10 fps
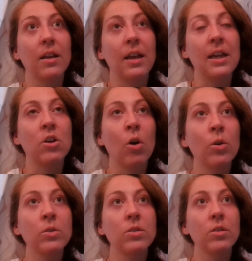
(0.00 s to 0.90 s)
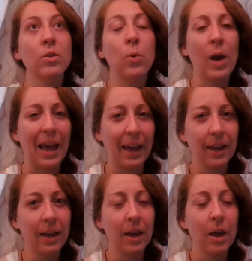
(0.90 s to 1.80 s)
it goes
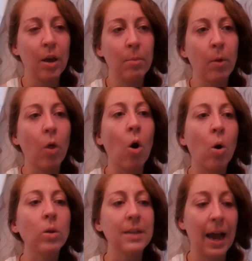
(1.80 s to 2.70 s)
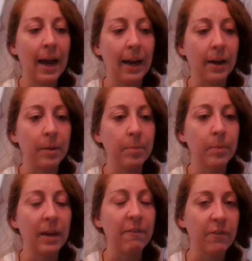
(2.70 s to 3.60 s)
quick, but the whole time
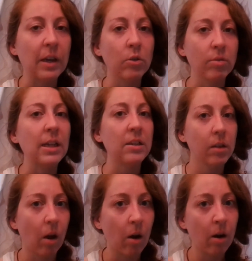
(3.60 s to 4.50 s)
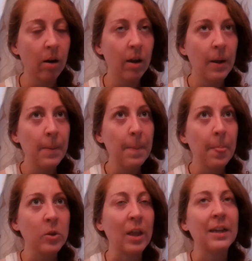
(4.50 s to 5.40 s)
it feels really slow.
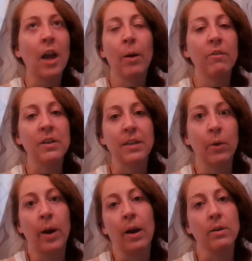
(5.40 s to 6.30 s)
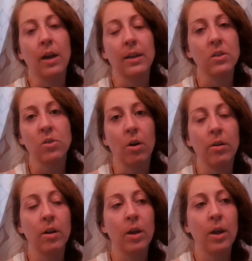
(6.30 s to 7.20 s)
So like now it feels like wow, it's
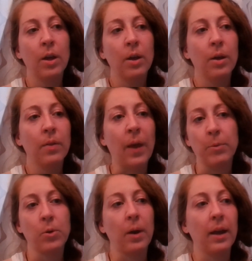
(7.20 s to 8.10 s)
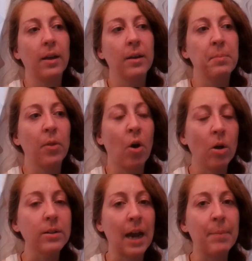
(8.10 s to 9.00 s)
done. that was quick. But the
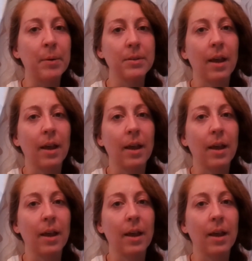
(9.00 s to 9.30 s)
whole time I was